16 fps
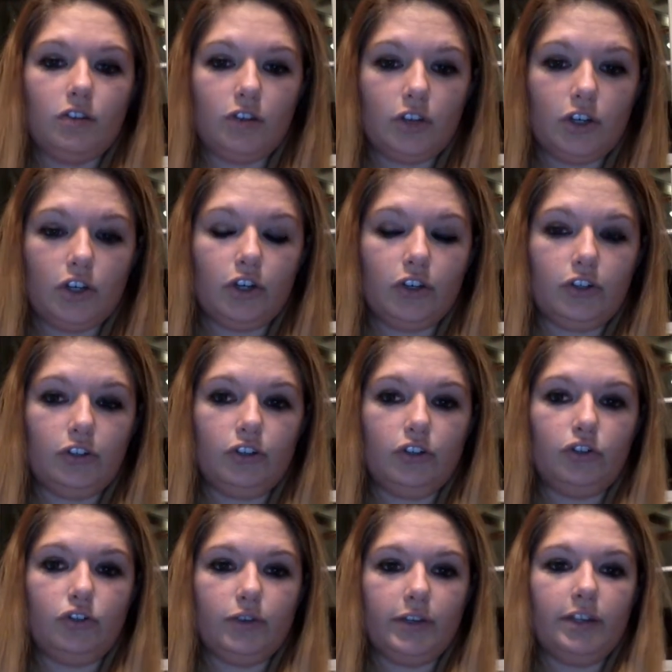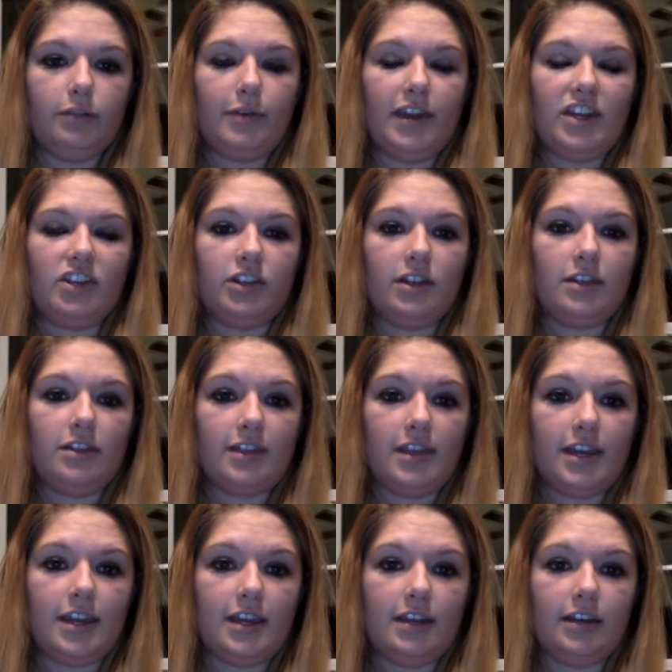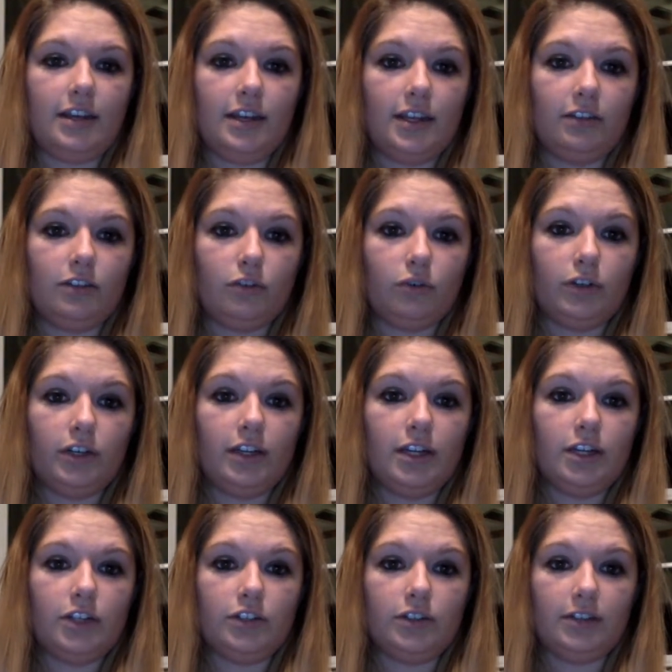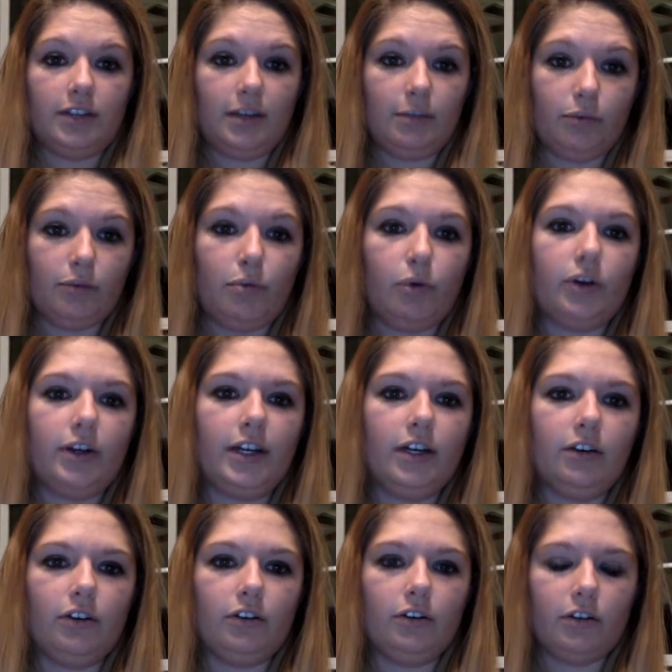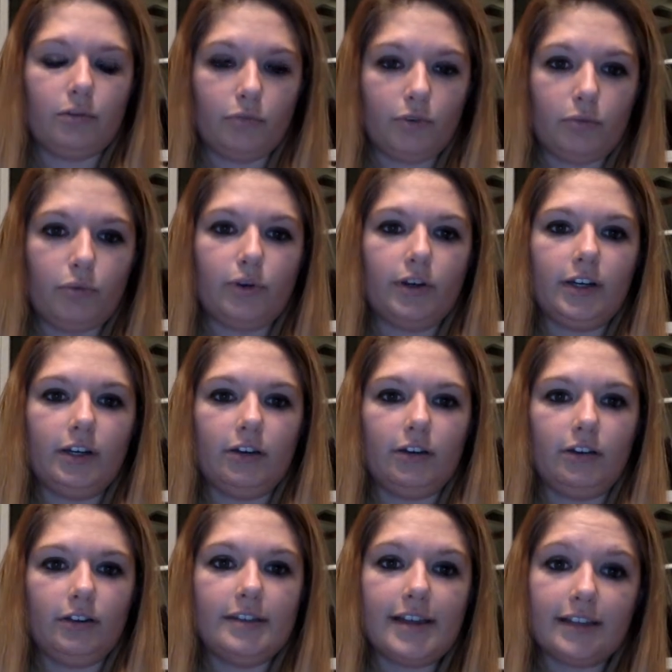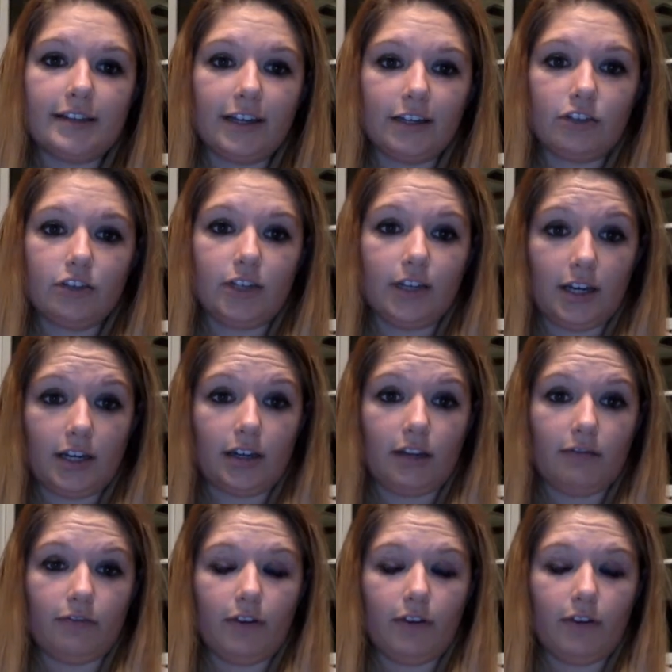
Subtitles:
the nurse to treat the patient, then he's going to just keep reporting her, and that's actually kind